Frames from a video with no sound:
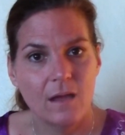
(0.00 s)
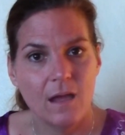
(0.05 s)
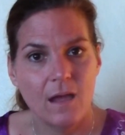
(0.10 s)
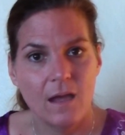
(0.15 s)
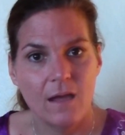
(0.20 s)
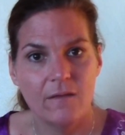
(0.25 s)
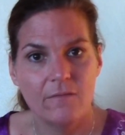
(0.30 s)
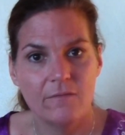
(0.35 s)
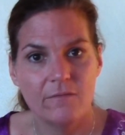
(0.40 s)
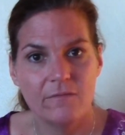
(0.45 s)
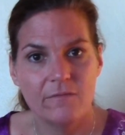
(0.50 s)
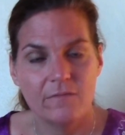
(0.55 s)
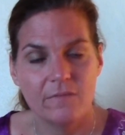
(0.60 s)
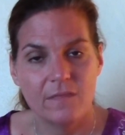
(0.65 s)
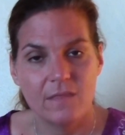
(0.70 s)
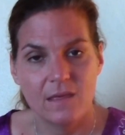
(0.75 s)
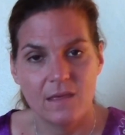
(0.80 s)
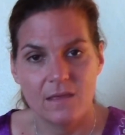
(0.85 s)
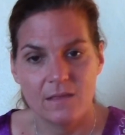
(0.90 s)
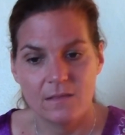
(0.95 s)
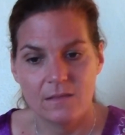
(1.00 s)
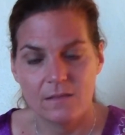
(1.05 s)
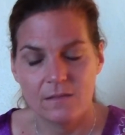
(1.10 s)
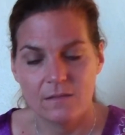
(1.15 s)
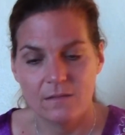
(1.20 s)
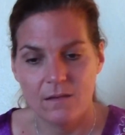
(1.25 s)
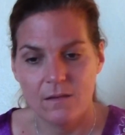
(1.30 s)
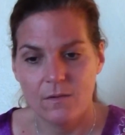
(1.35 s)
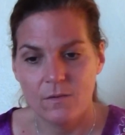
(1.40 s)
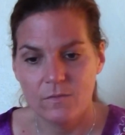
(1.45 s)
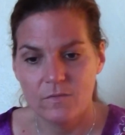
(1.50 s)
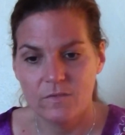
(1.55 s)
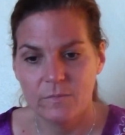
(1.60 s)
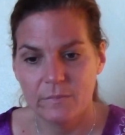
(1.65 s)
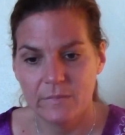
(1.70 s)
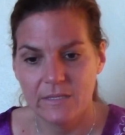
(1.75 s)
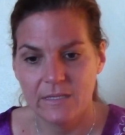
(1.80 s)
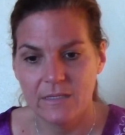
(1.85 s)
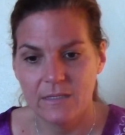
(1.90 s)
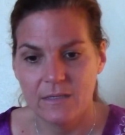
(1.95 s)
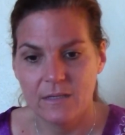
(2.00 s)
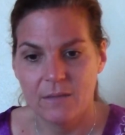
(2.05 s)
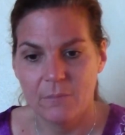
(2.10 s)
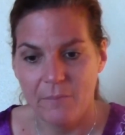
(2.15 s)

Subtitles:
of this ultimate